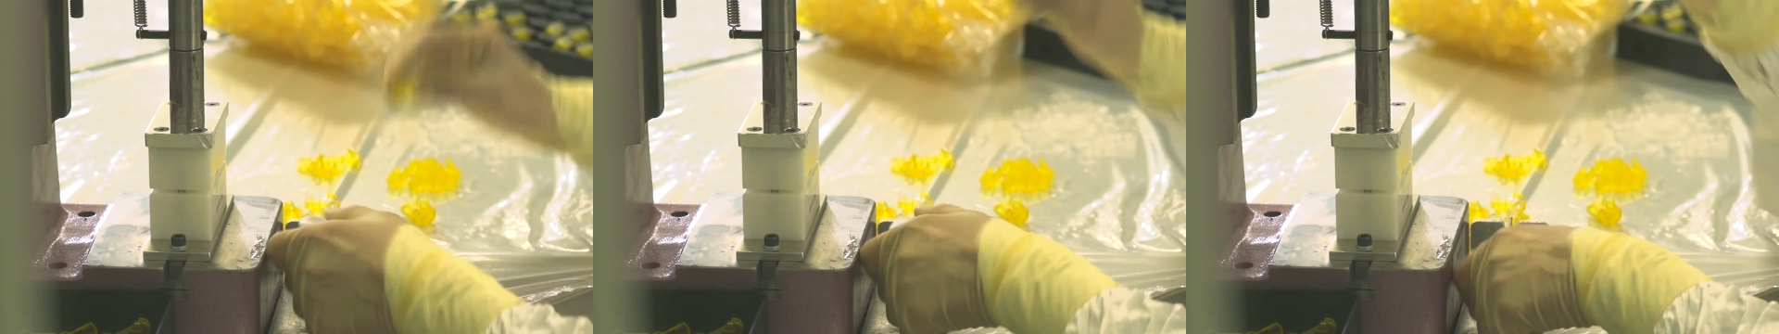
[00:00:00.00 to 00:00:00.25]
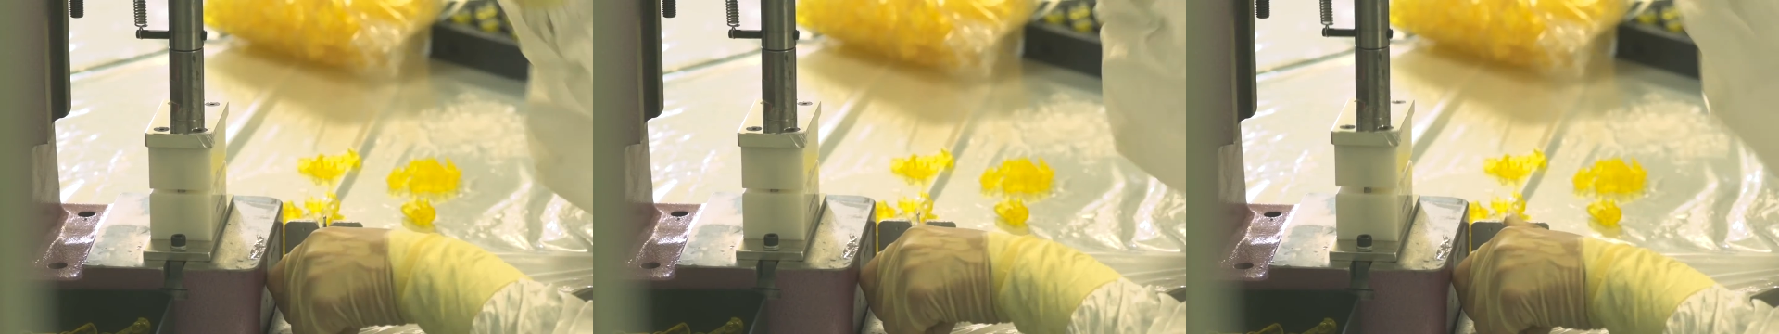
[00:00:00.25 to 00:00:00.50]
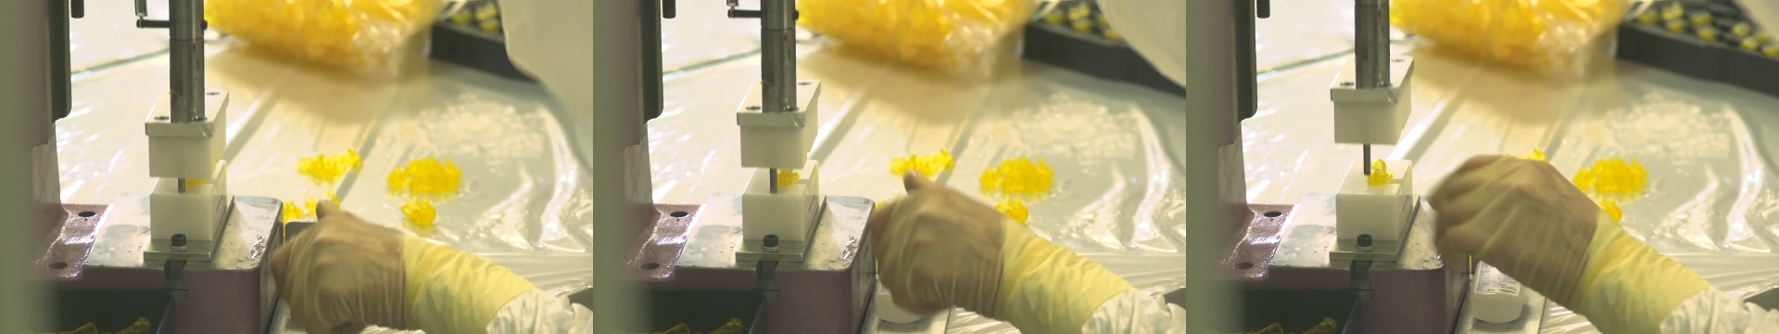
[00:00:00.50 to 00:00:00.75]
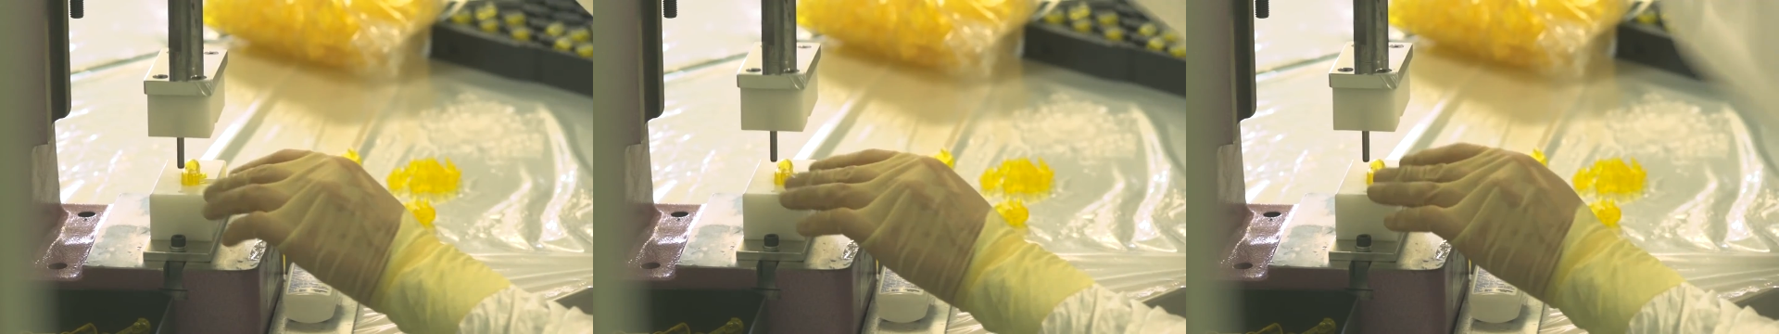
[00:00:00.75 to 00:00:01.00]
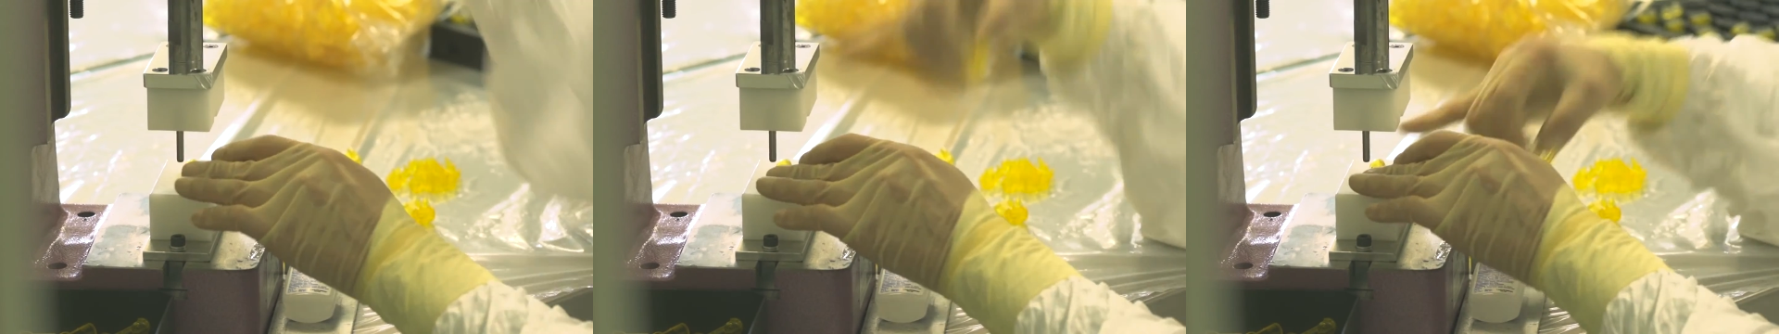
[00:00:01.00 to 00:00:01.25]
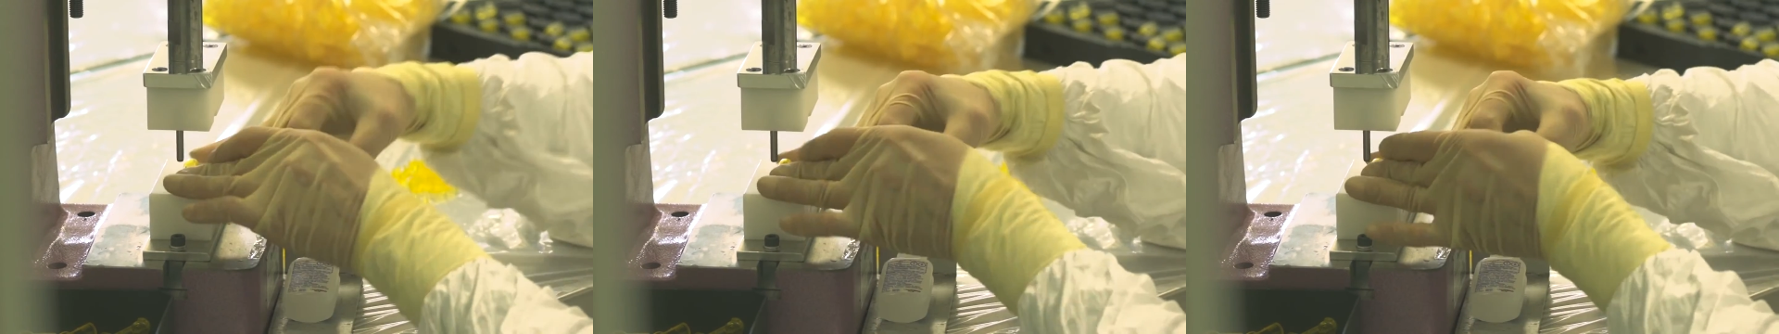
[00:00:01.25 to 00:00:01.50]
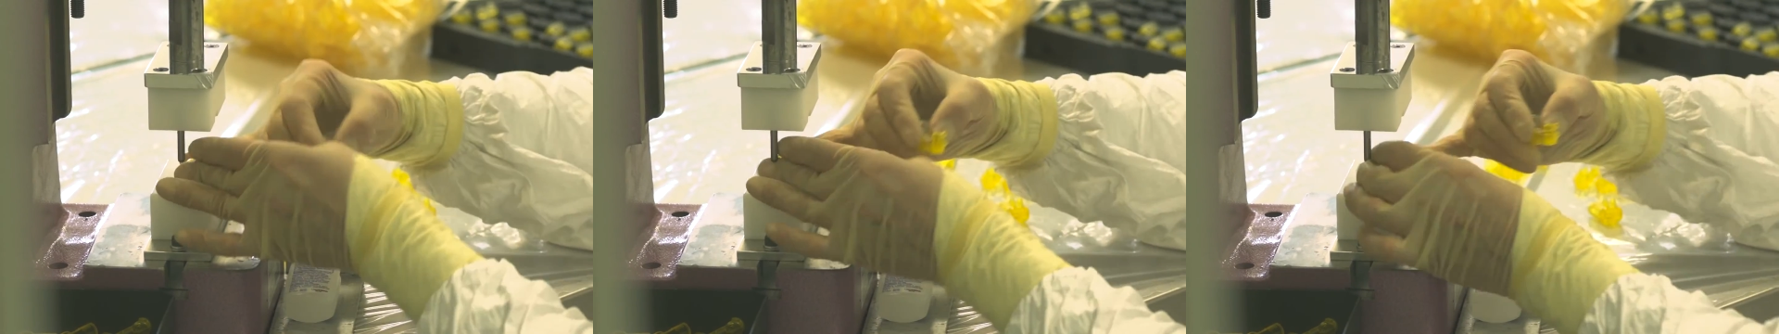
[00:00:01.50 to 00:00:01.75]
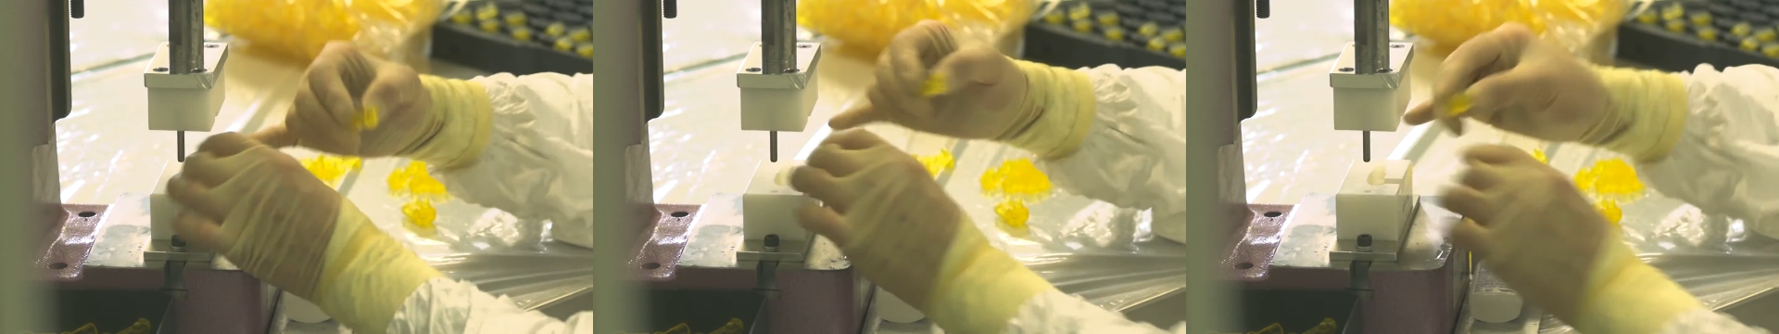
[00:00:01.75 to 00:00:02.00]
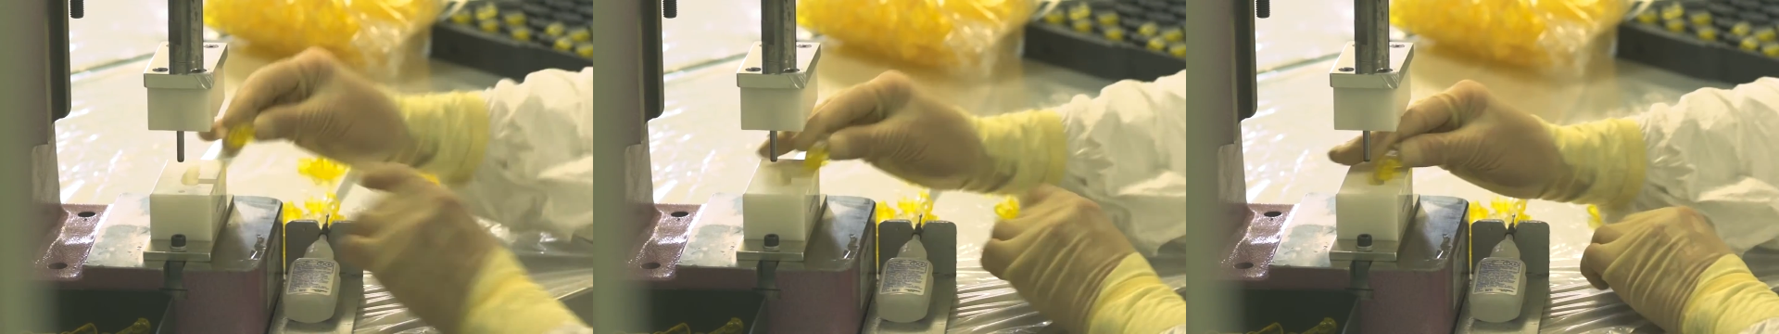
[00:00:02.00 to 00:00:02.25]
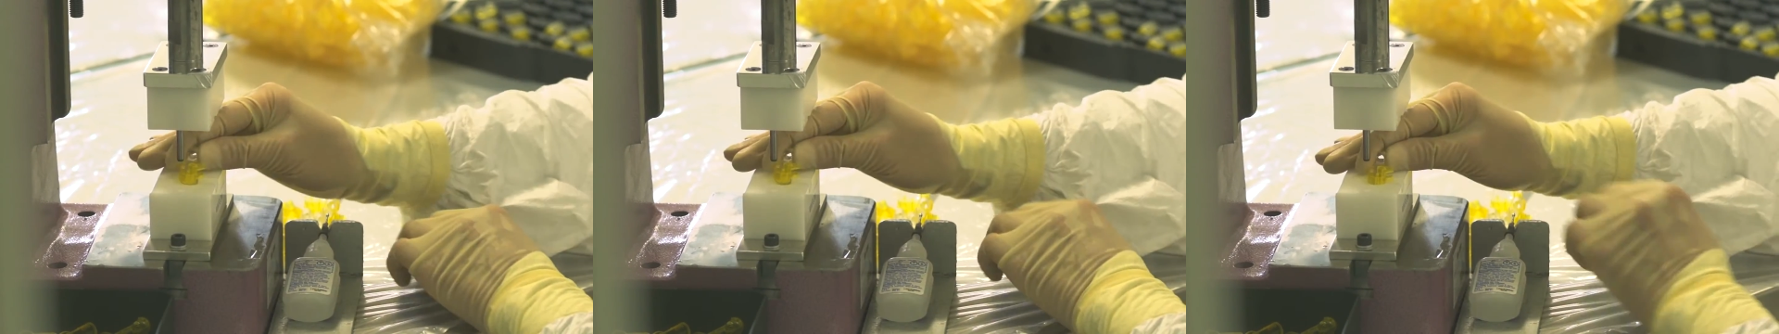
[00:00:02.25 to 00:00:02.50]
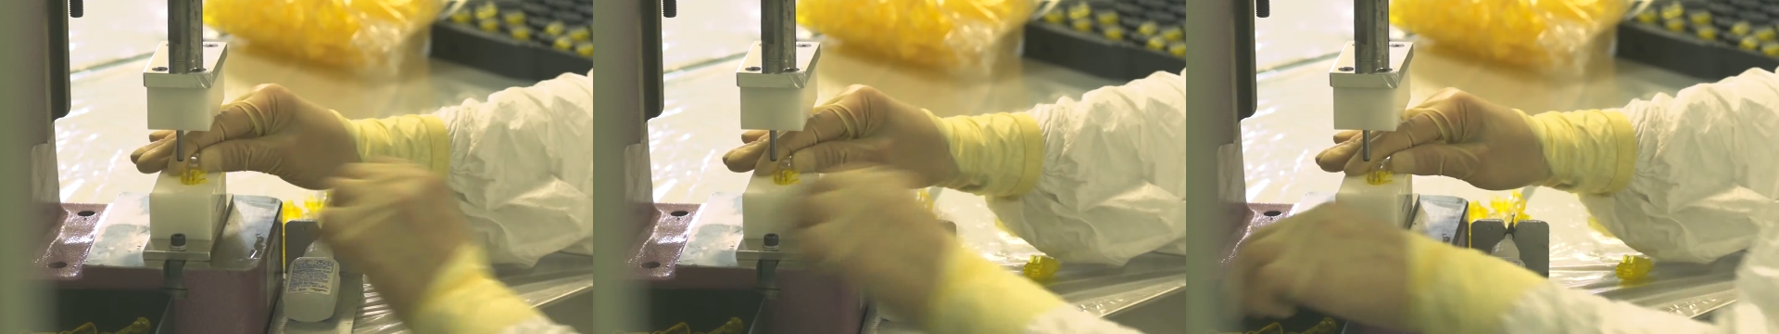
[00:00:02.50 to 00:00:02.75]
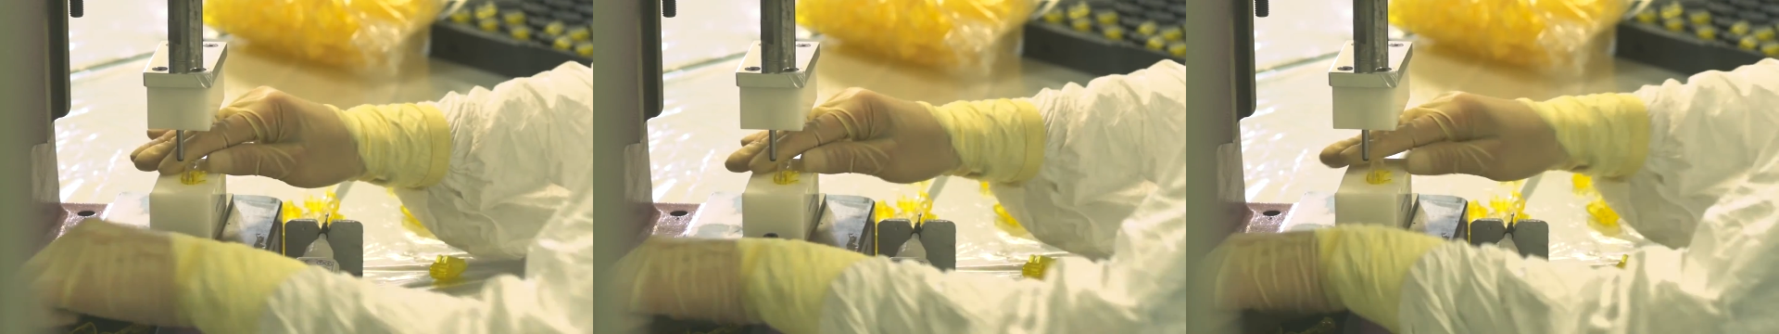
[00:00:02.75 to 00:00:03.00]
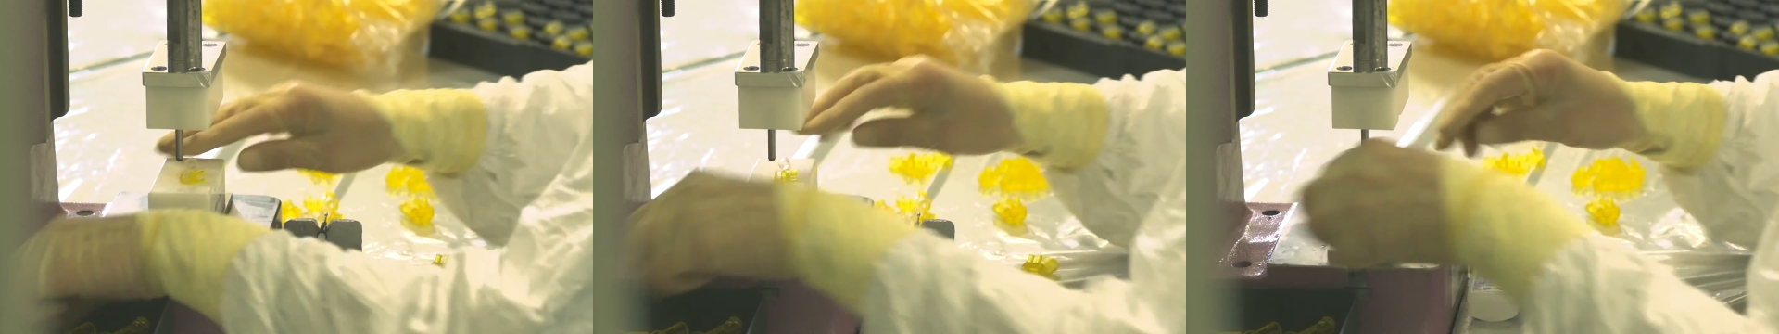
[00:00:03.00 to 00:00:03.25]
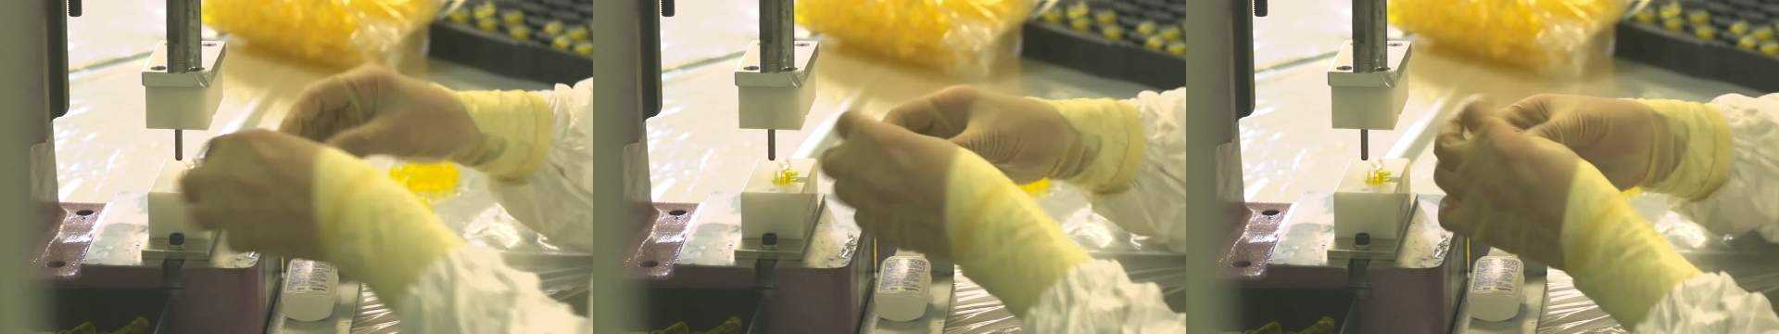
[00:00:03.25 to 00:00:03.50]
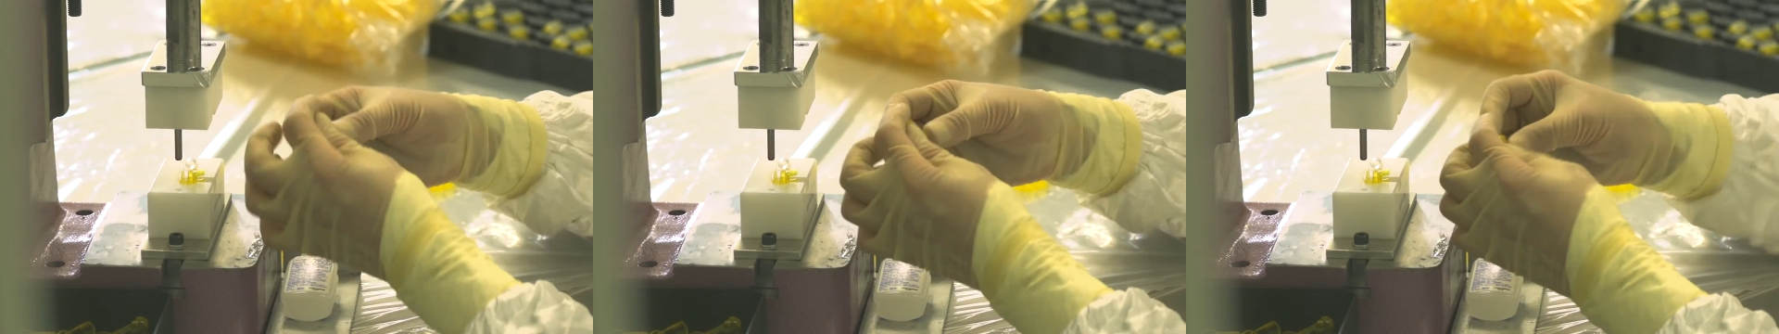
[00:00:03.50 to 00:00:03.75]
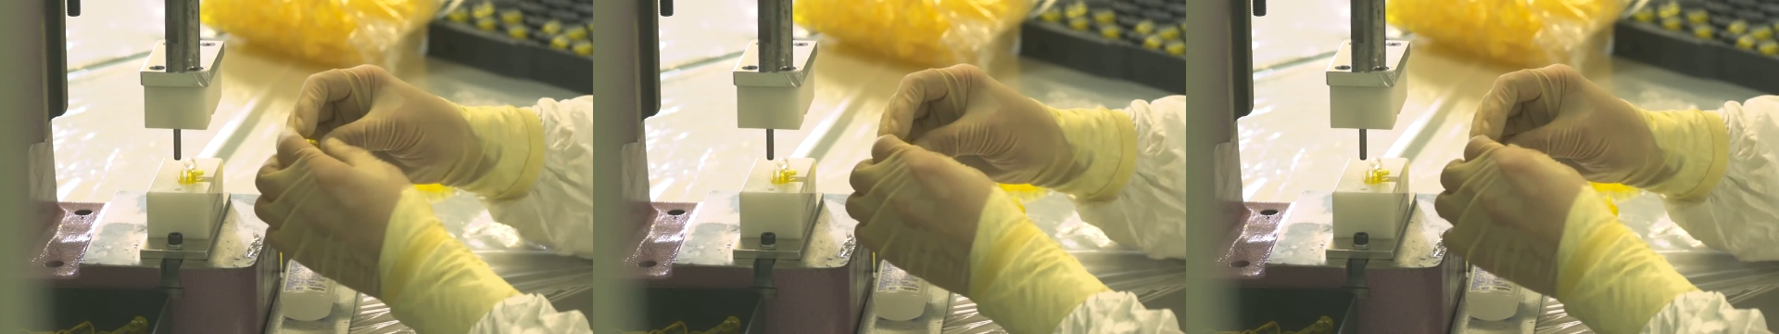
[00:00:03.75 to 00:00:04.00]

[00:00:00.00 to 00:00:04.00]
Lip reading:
Nobody's mouth can be seen.